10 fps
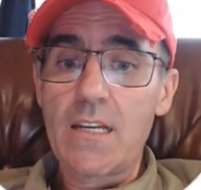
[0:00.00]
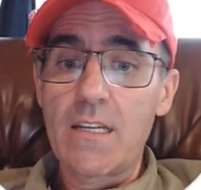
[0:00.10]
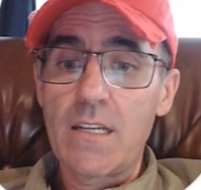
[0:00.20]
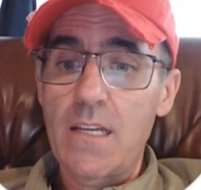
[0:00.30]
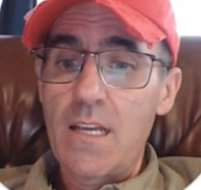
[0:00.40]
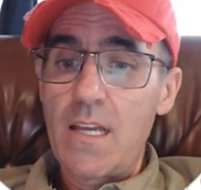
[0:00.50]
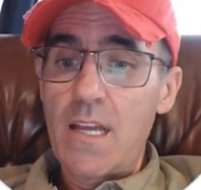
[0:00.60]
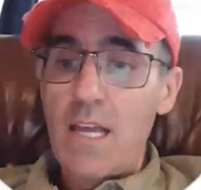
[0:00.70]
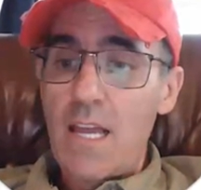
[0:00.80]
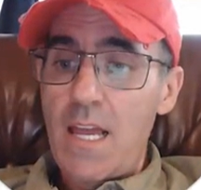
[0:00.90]
ADA,
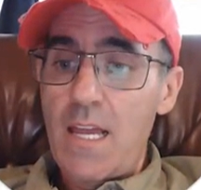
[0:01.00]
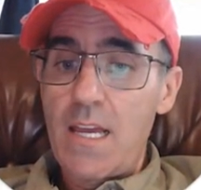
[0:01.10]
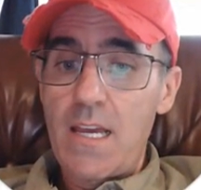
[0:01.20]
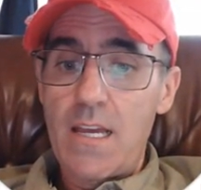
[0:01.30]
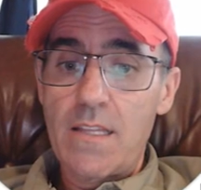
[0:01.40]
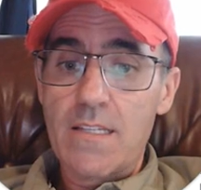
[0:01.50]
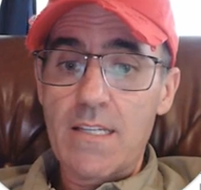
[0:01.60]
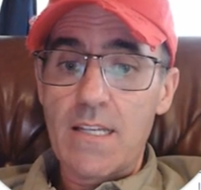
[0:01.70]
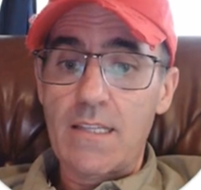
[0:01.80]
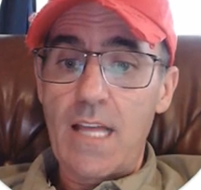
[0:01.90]

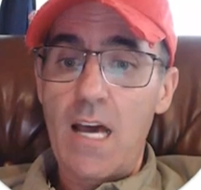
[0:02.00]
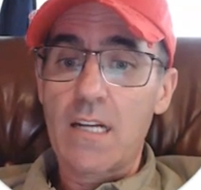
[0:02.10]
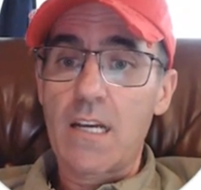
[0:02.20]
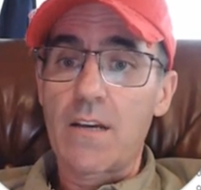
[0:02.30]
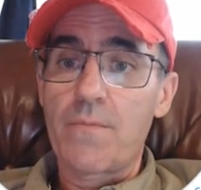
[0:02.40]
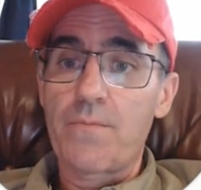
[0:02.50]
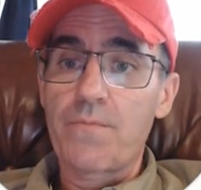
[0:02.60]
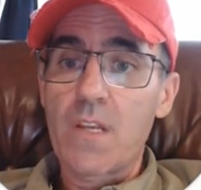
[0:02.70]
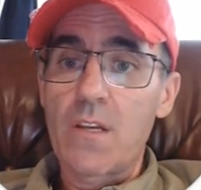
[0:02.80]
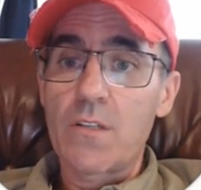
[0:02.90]
and the
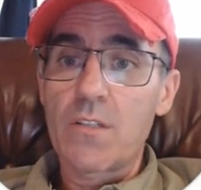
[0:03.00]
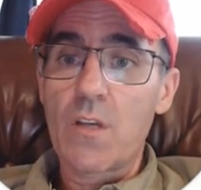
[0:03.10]
Solana.